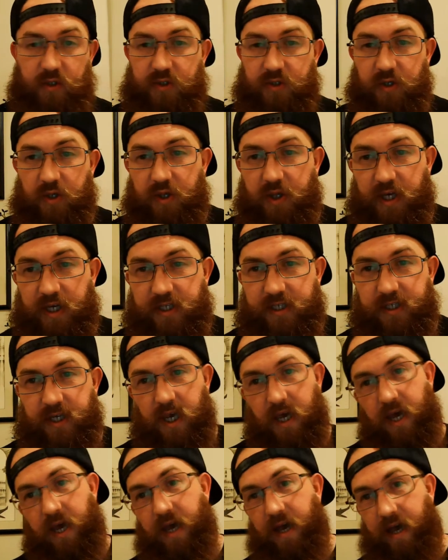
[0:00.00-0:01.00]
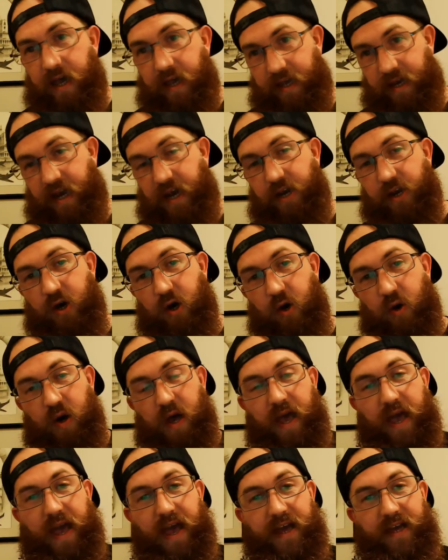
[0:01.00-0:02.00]
So this, and I know
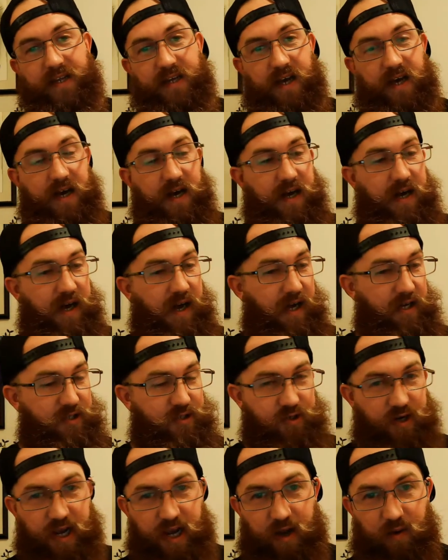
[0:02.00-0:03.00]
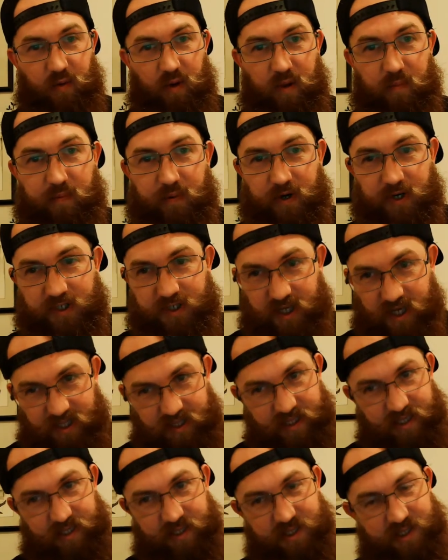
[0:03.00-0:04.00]
Andrea will appreciate
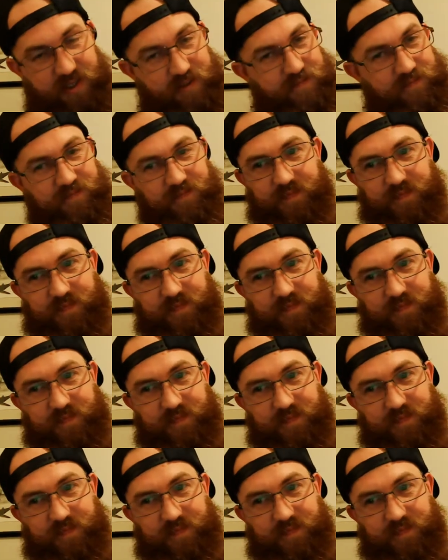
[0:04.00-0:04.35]
this